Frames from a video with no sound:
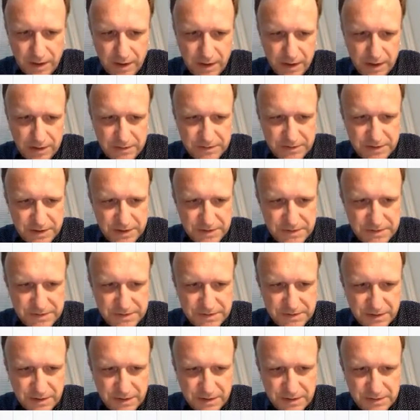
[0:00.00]
And
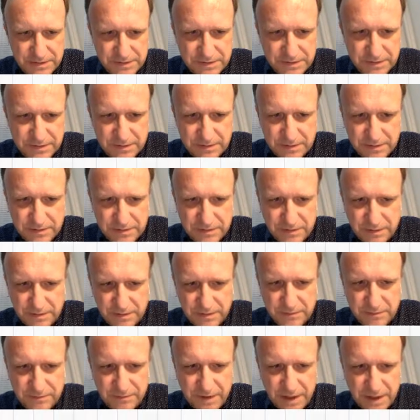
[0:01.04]
this is
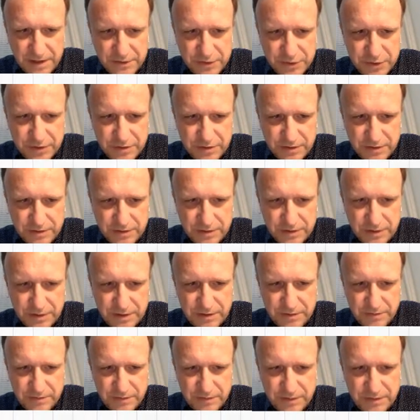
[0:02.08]
the function
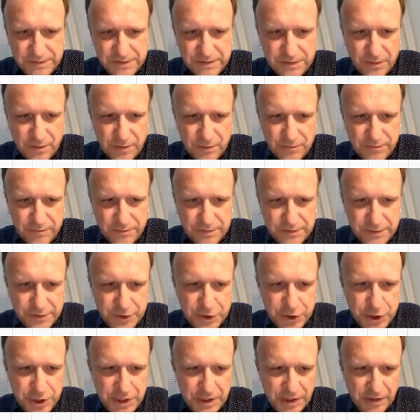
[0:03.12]
inverse of
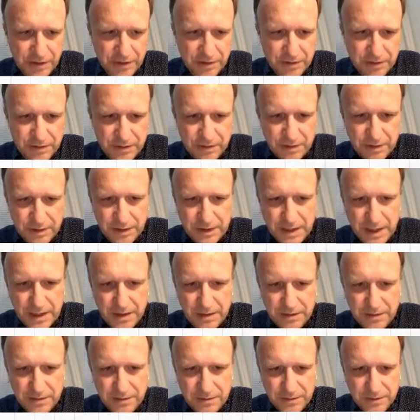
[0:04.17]
g.
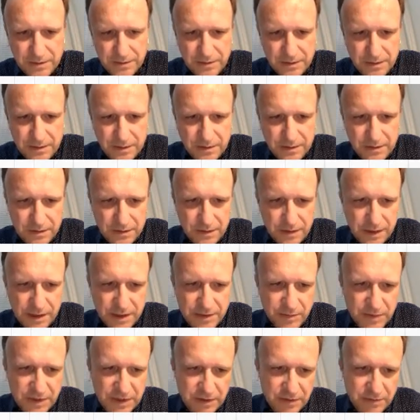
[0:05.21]
Again, let
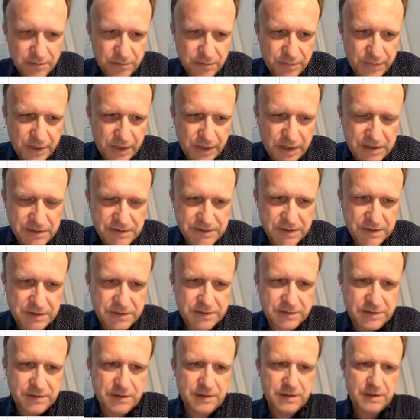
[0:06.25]
me place
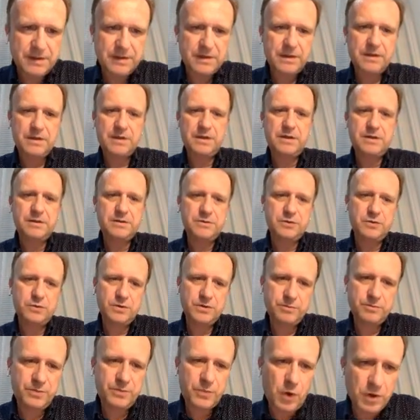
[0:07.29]
it into
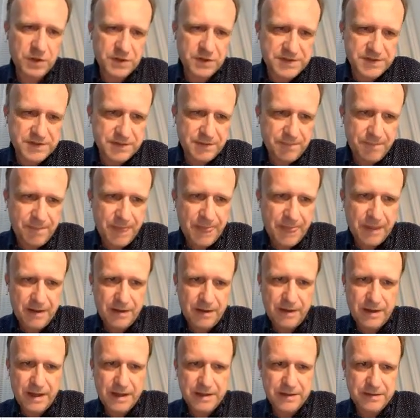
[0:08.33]
a box
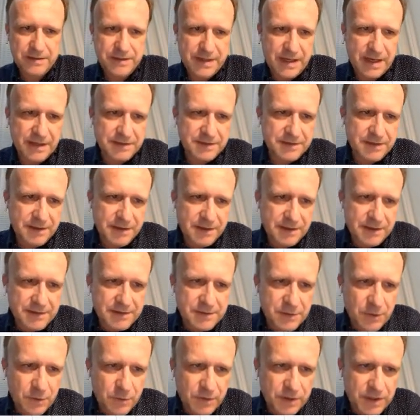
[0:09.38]
like that.
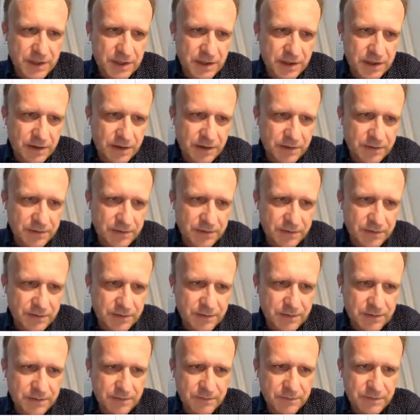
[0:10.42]
So here
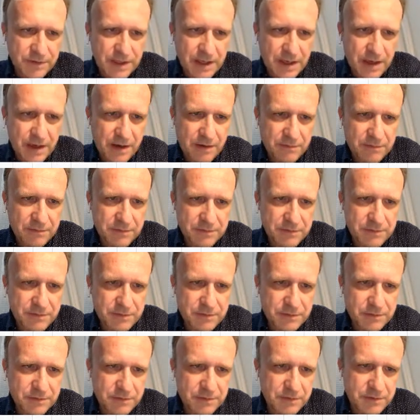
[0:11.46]
we have
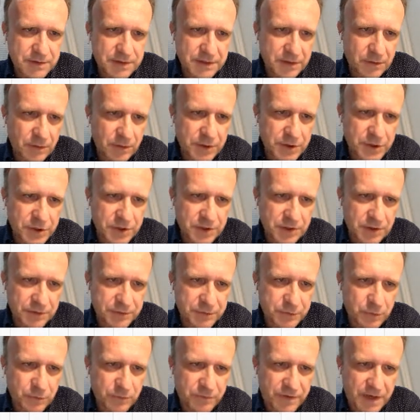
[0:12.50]
the original
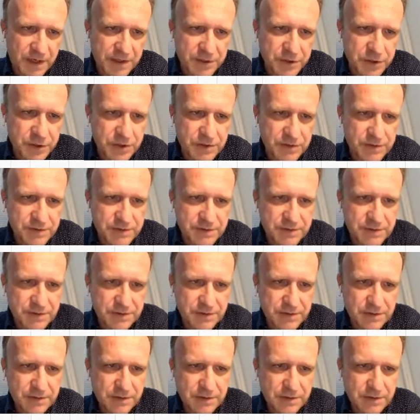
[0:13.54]
two functions,